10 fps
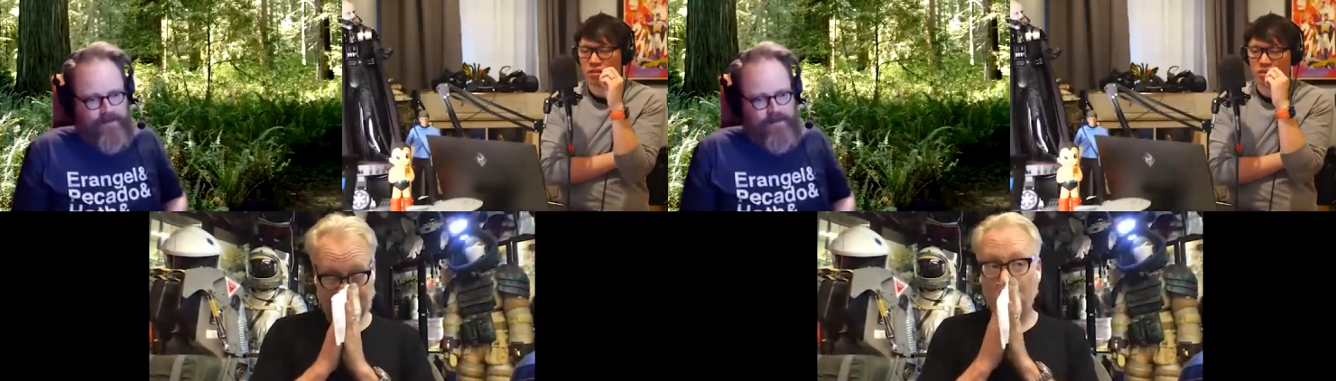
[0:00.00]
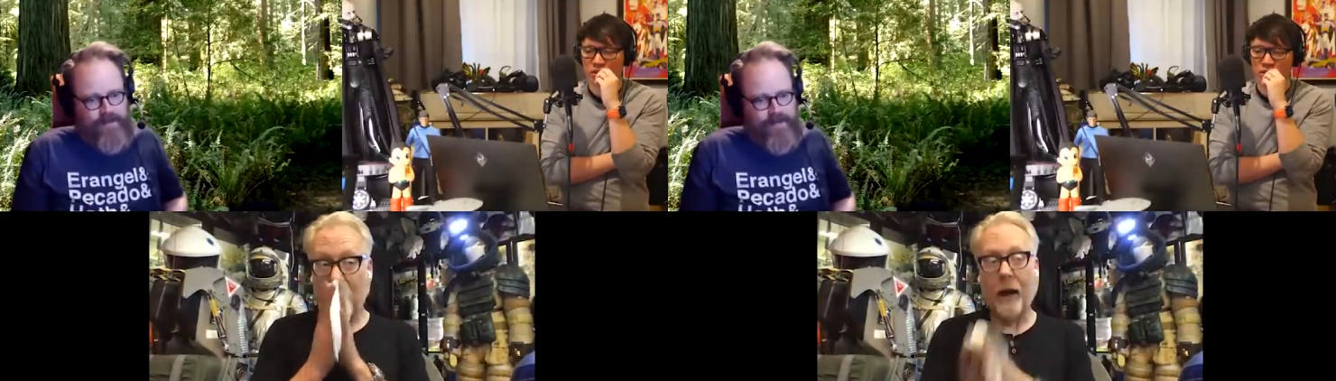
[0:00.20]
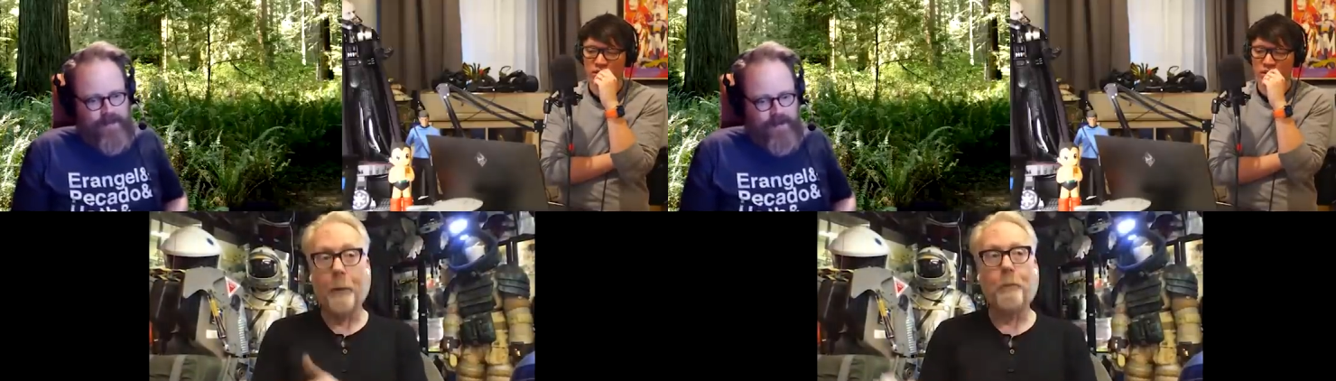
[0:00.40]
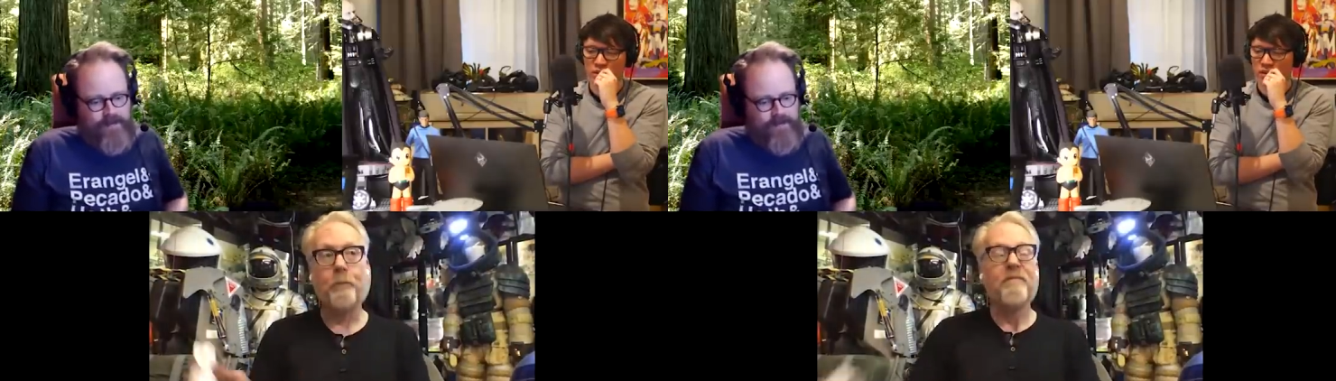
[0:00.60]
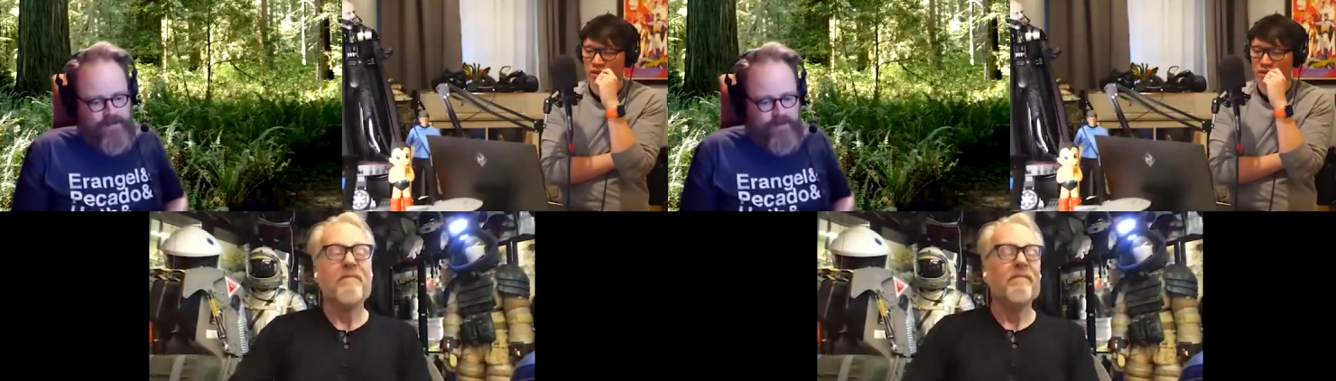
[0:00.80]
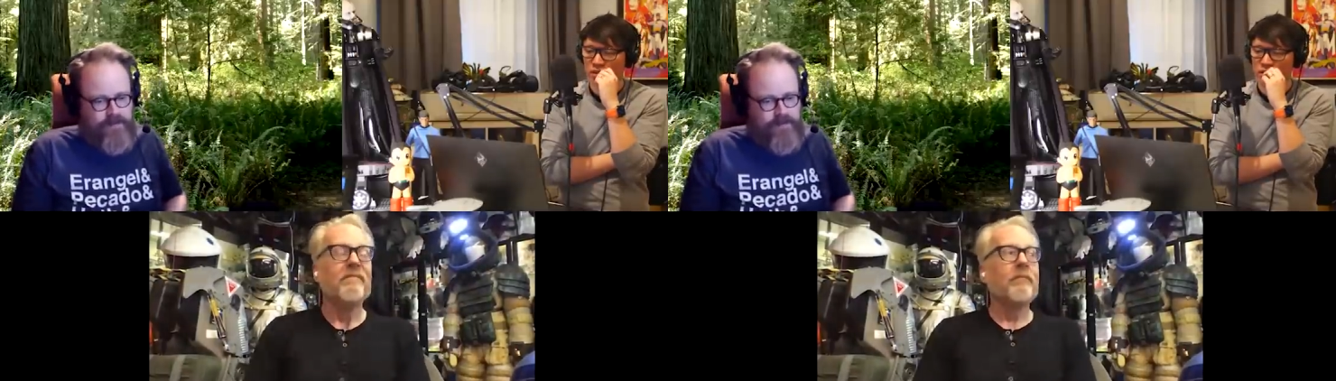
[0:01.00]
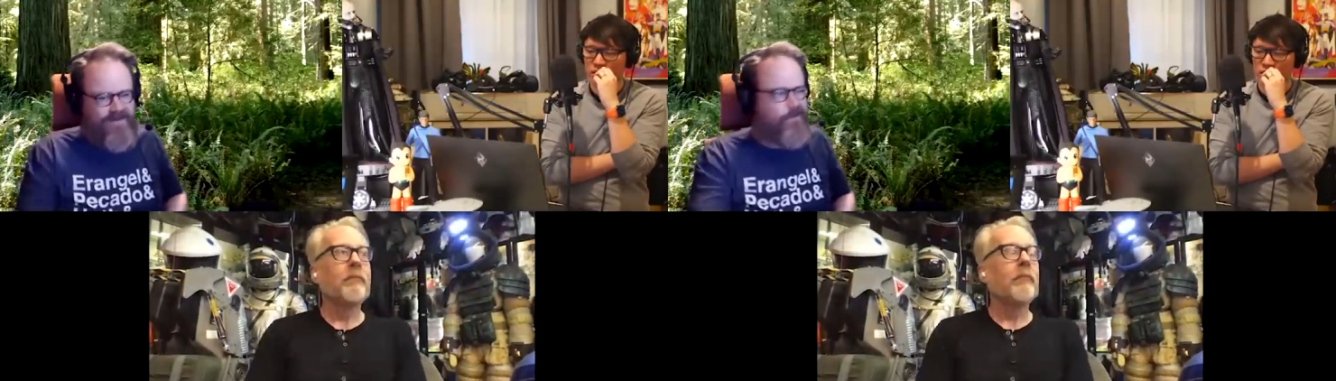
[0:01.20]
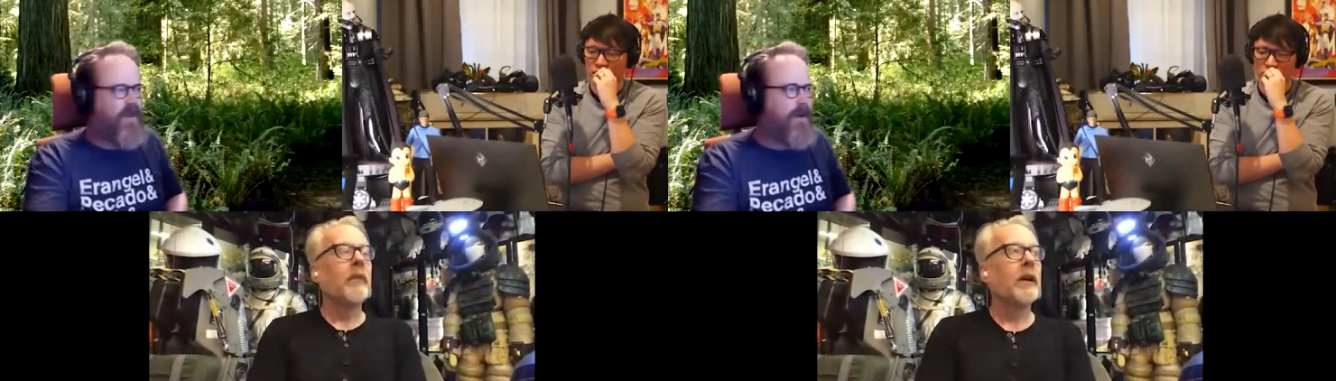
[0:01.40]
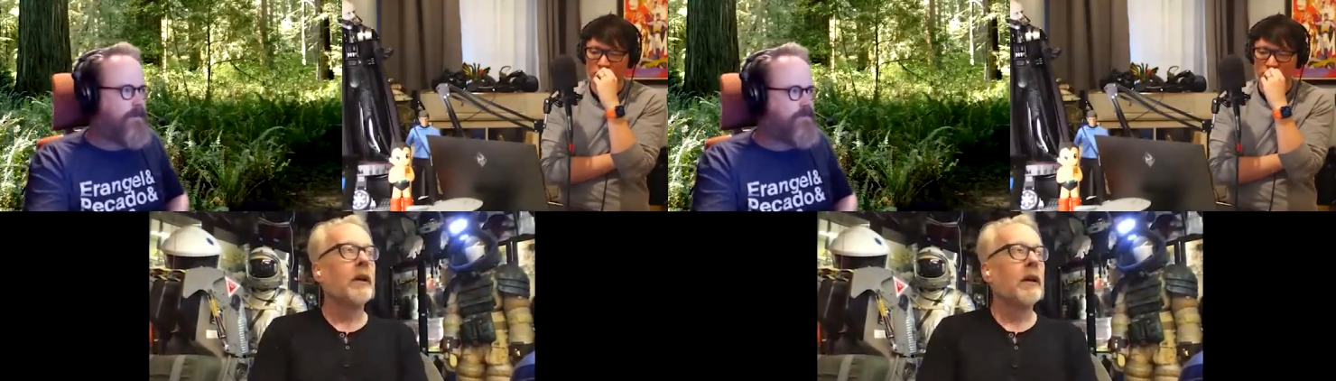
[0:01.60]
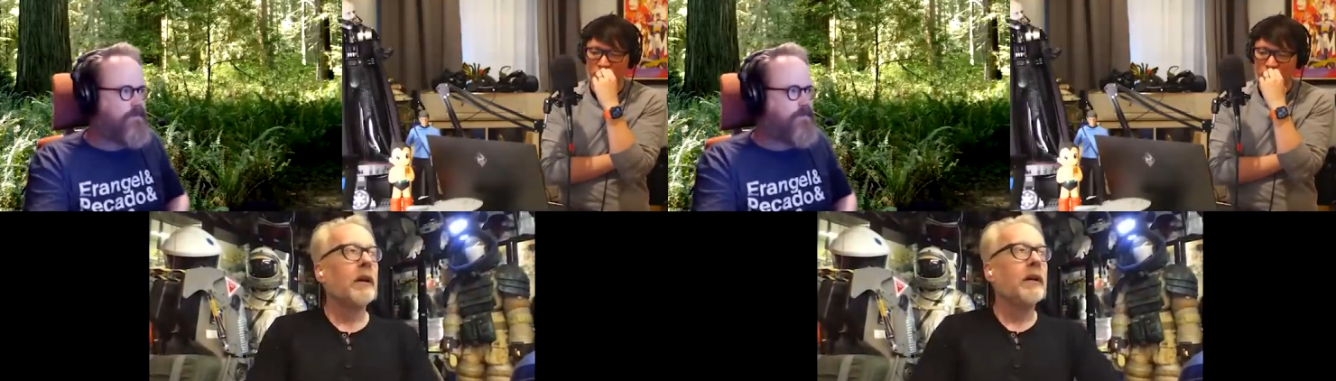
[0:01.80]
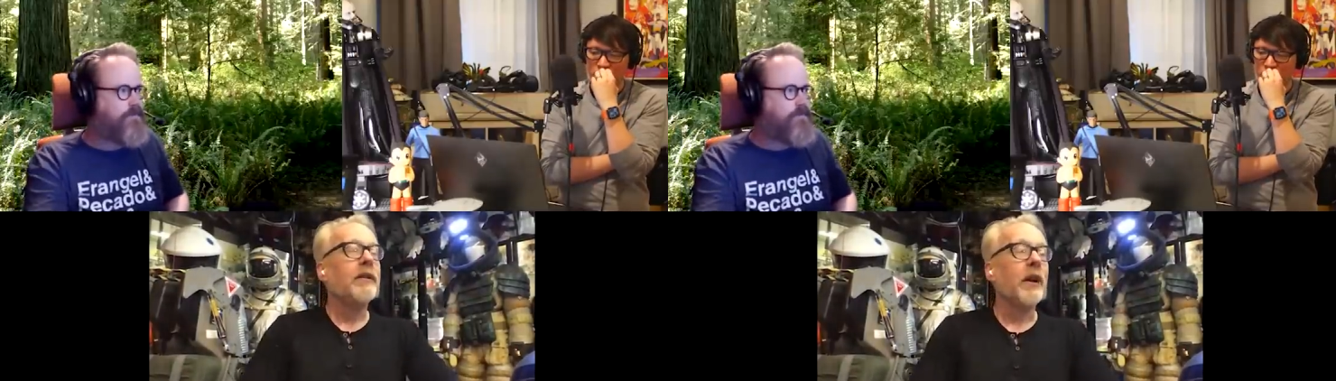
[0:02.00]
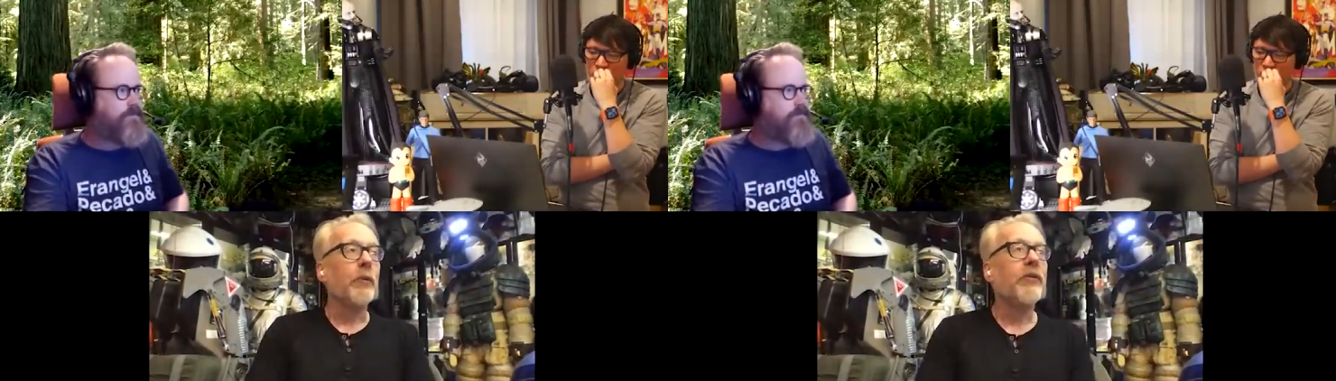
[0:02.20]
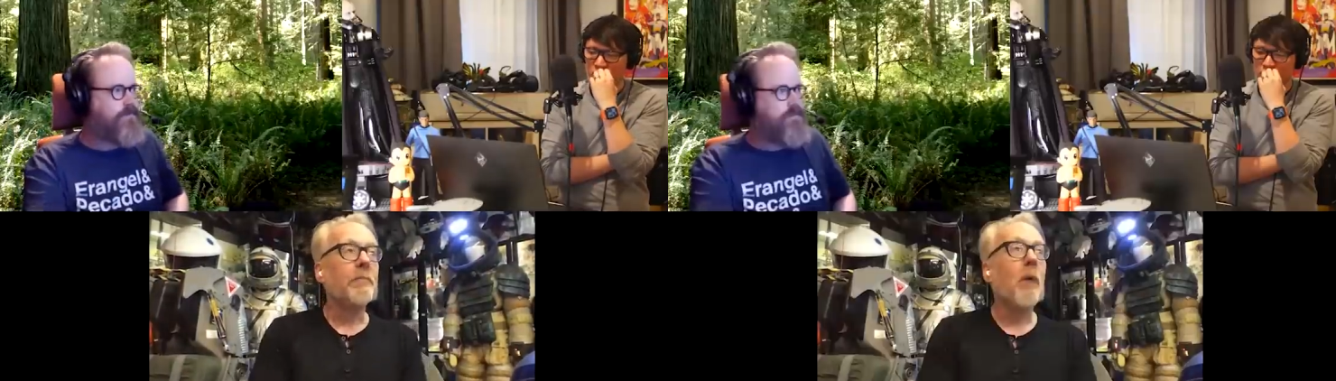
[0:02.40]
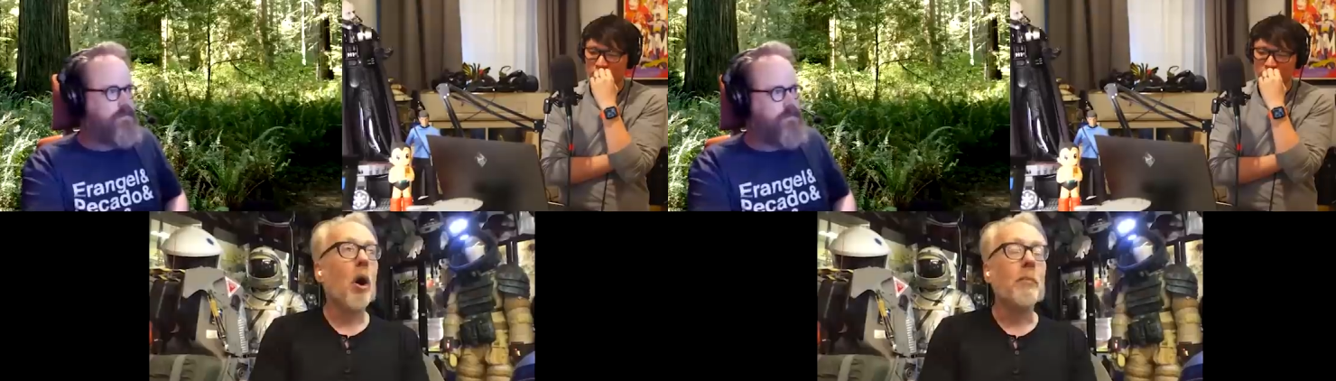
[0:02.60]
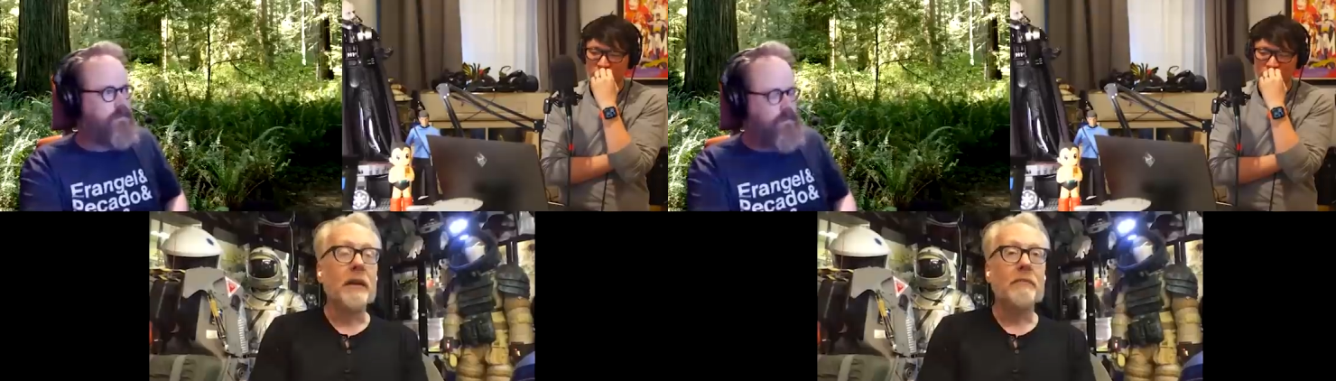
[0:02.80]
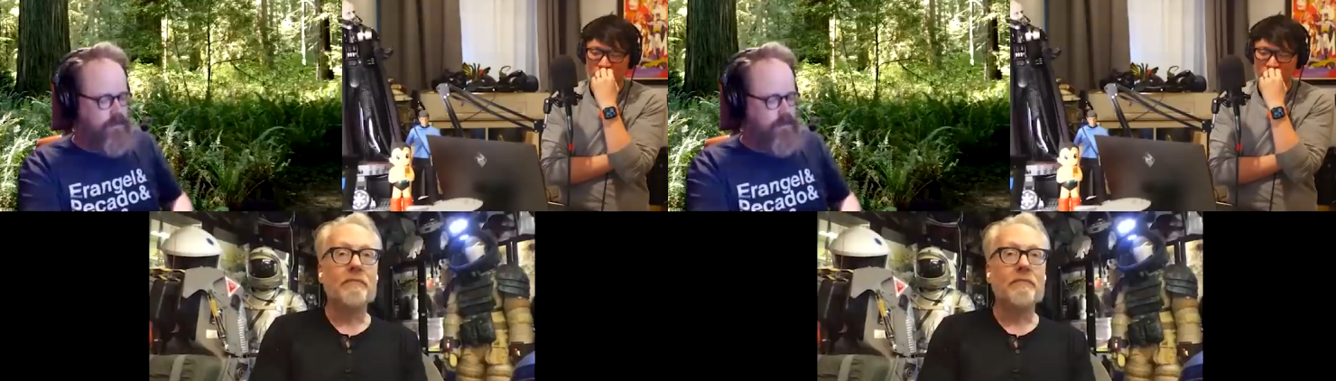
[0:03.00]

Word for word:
Speaker 1: Um, there was a moment,